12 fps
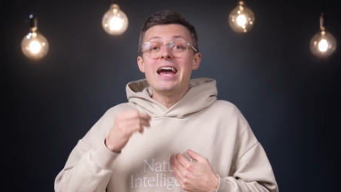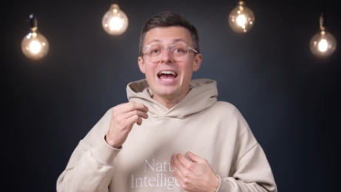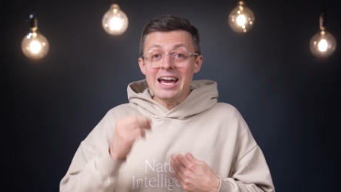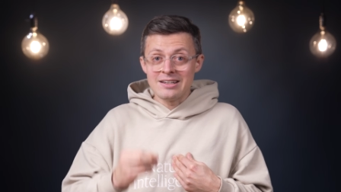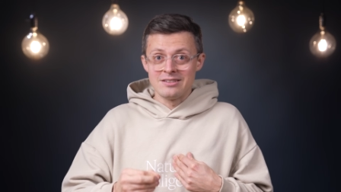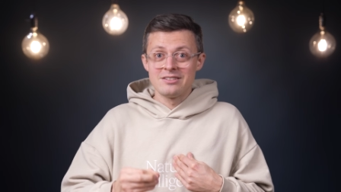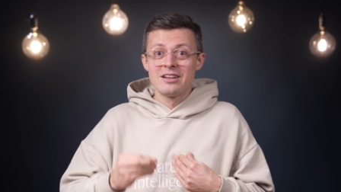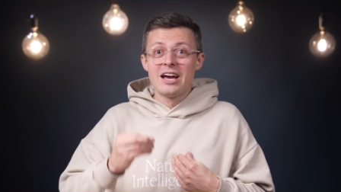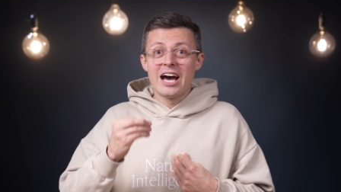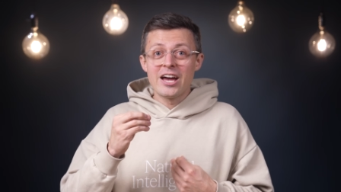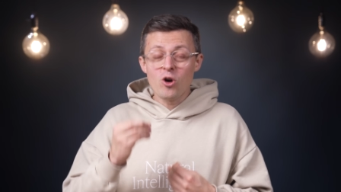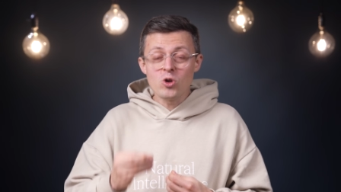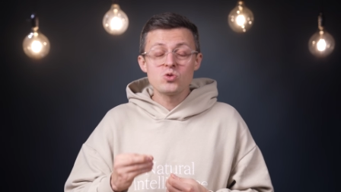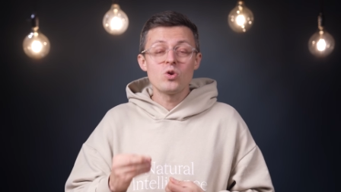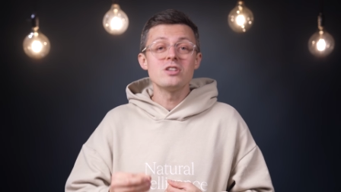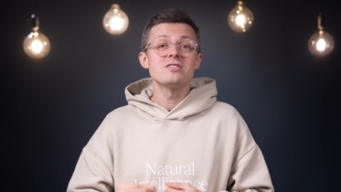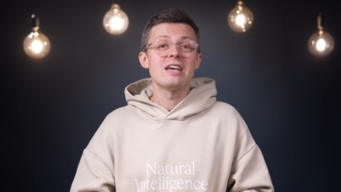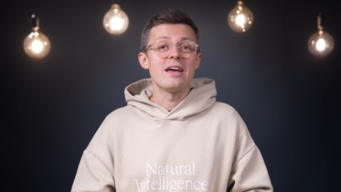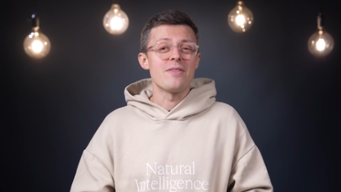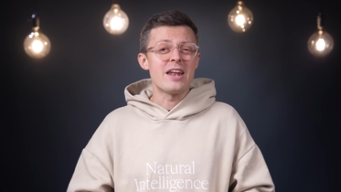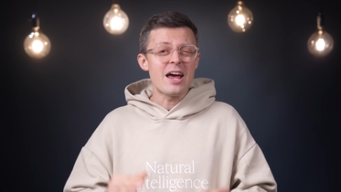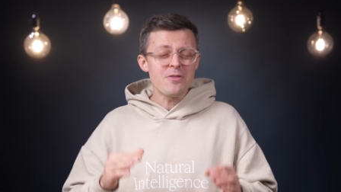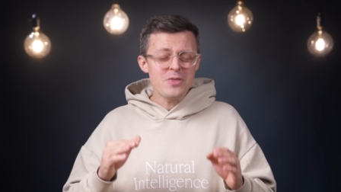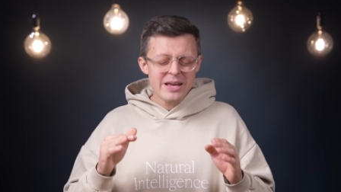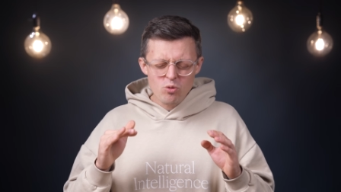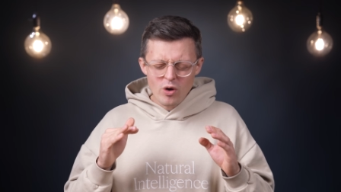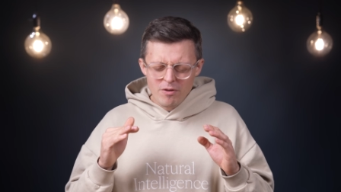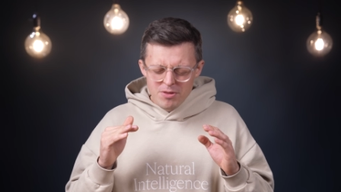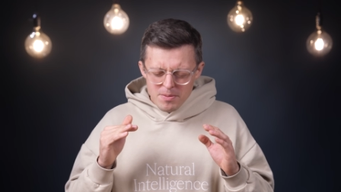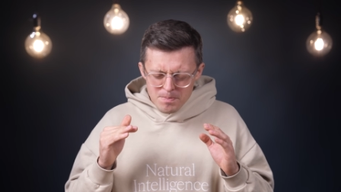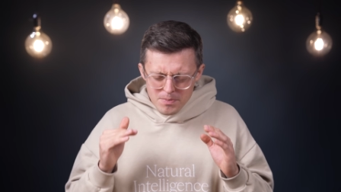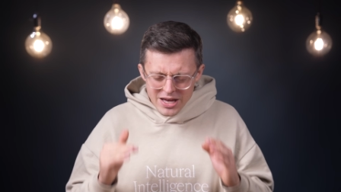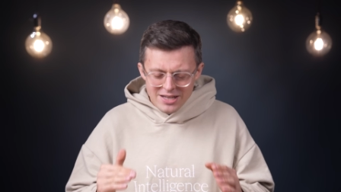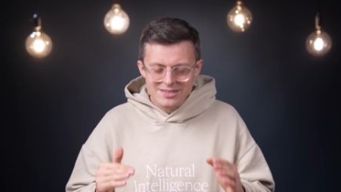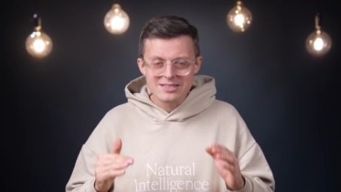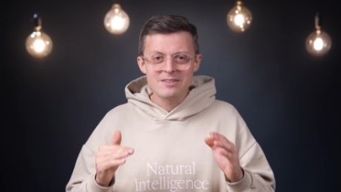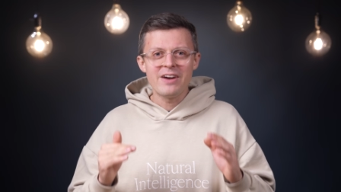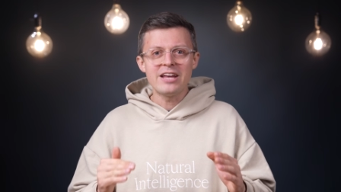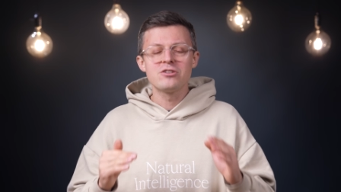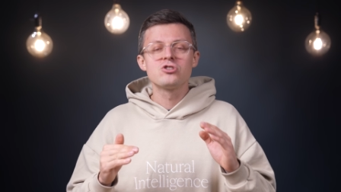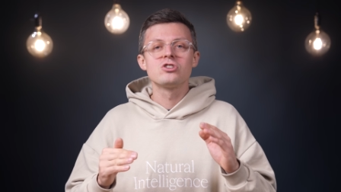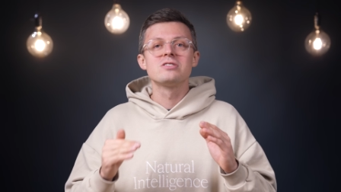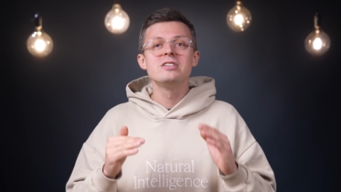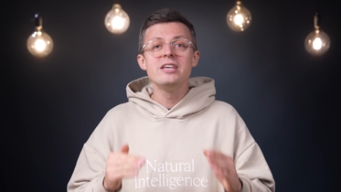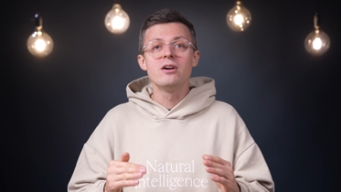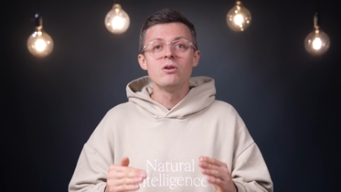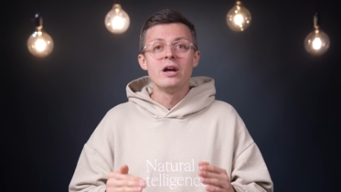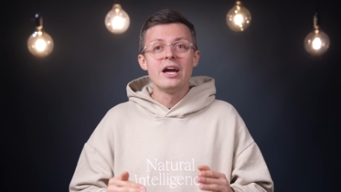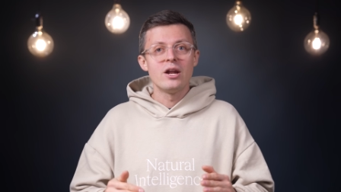And I also want to say that I think one of the biggest advantages here